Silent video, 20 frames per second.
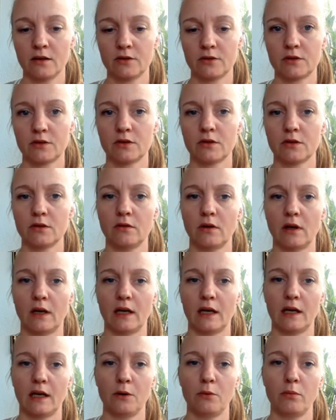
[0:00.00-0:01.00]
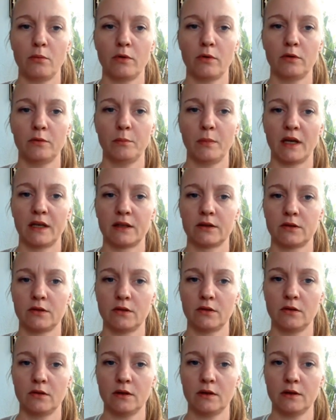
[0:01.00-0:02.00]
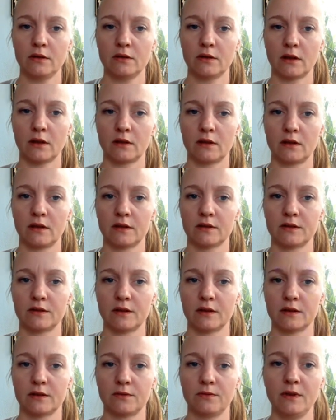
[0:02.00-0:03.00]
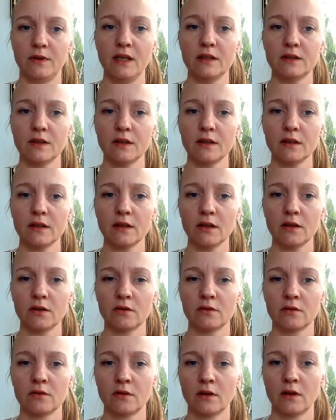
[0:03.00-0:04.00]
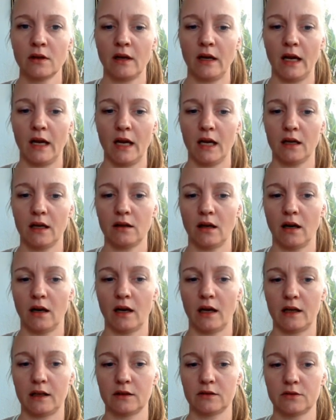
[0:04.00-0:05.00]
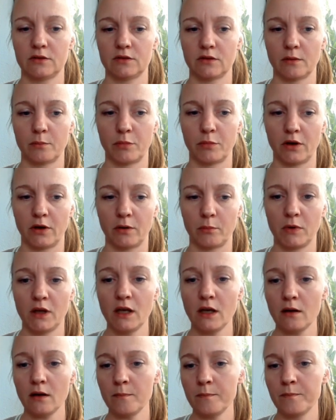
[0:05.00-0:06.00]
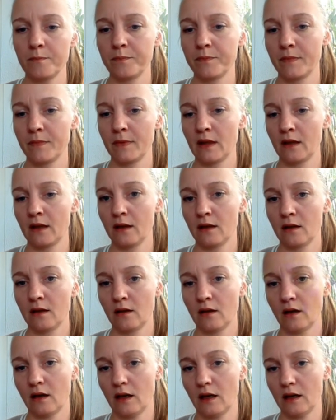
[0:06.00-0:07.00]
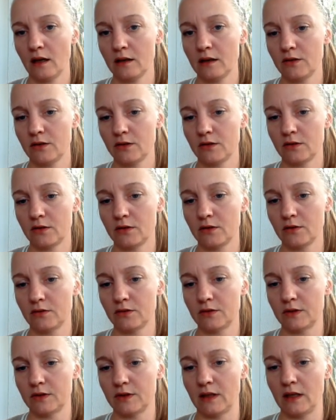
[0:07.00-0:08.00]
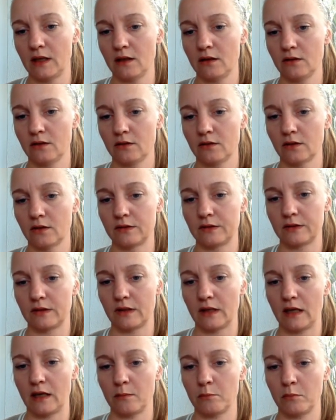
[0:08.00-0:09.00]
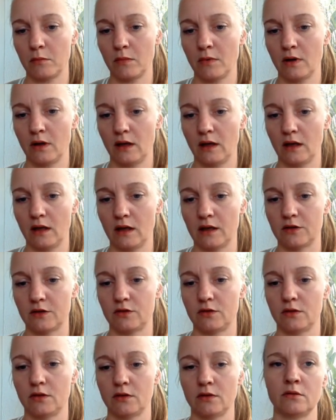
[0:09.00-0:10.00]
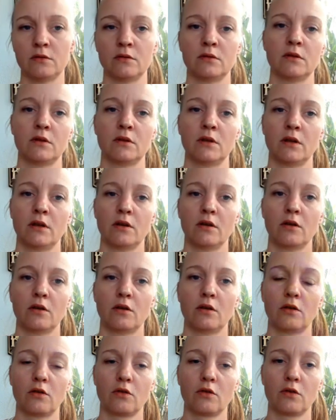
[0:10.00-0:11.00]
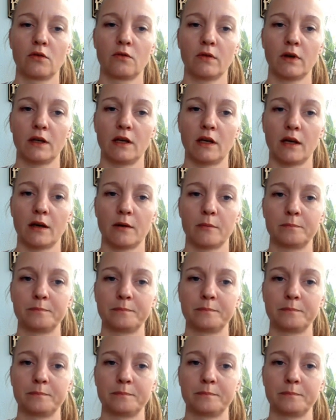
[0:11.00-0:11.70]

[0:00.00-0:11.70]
So I will make sure that this is V-centered and aligned to the bottom here. And you do see the same issue over here.